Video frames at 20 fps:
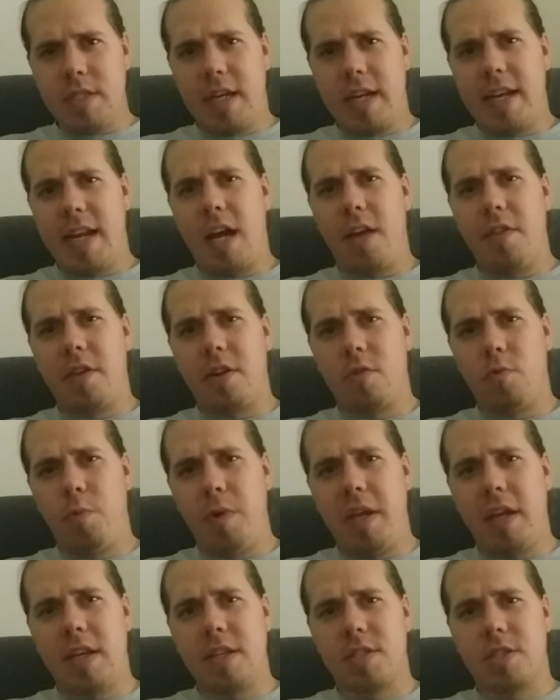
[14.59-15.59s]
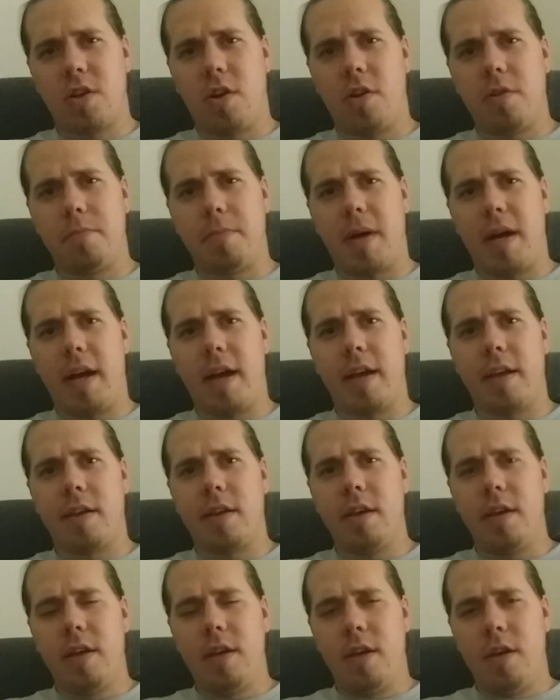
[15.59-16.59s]
And now that a week has gone by,
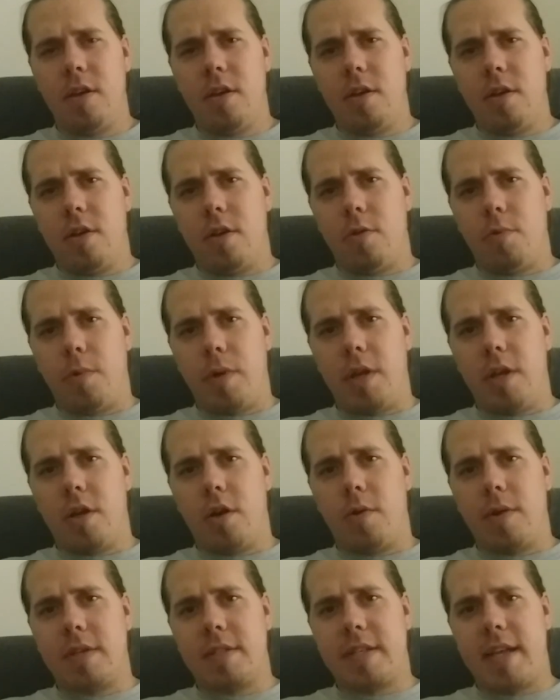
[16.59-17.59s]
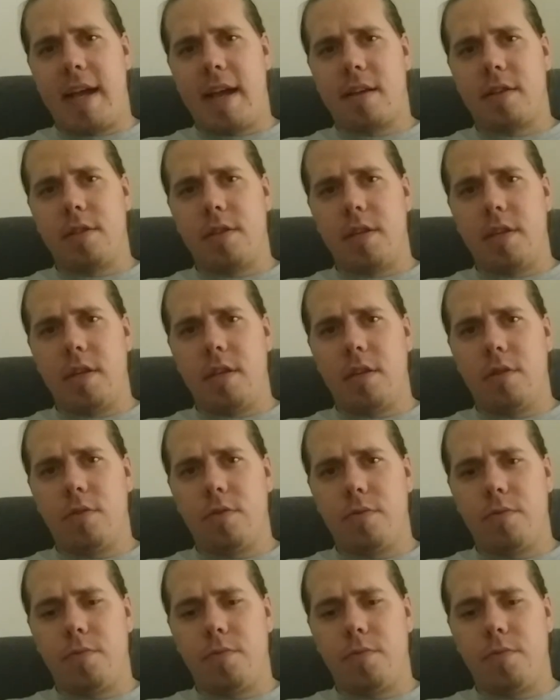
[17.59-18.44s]
we know exactly